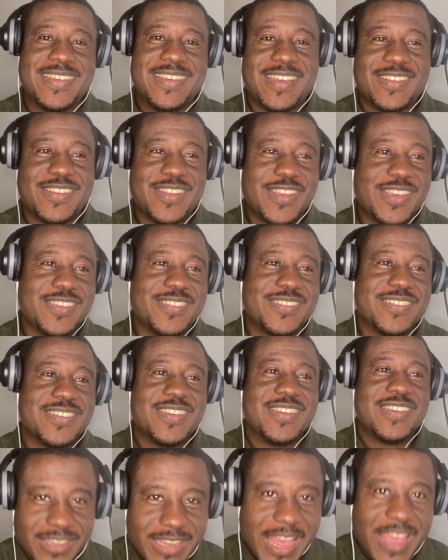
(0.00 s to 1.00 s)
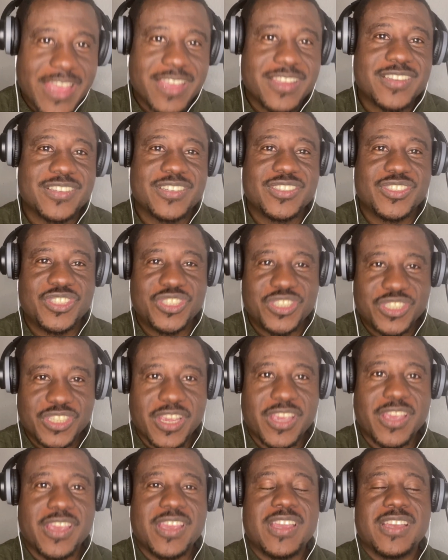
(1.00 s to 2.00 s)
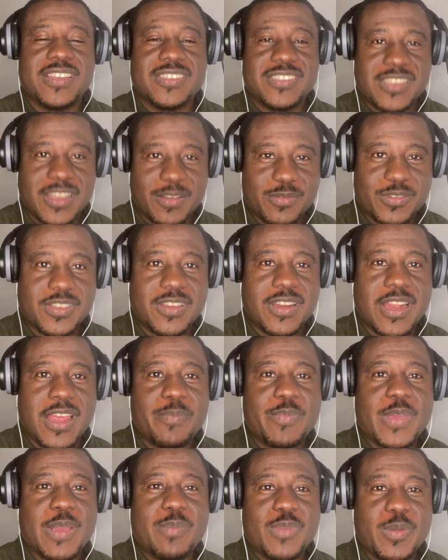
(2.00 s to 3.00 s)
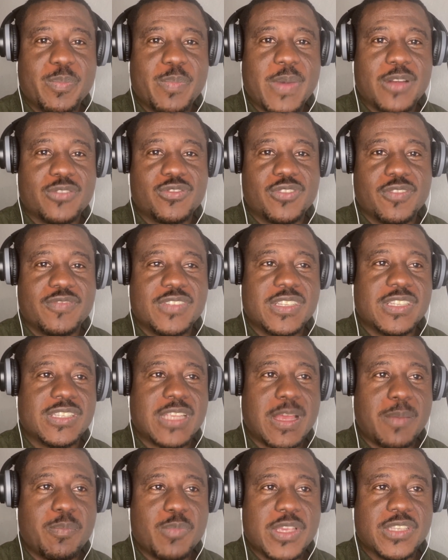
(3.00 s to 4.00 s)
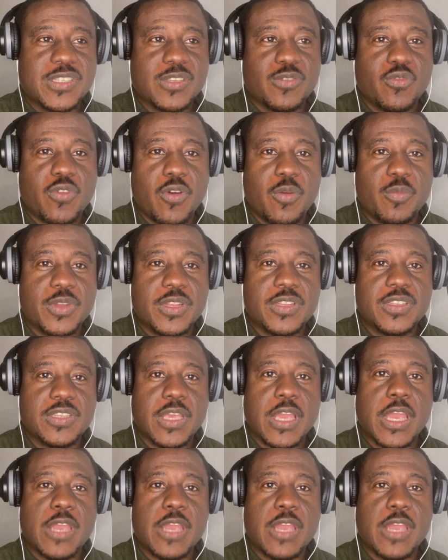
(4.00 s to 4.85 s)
And hey, like, share, and subscribe and be part of this amazing community.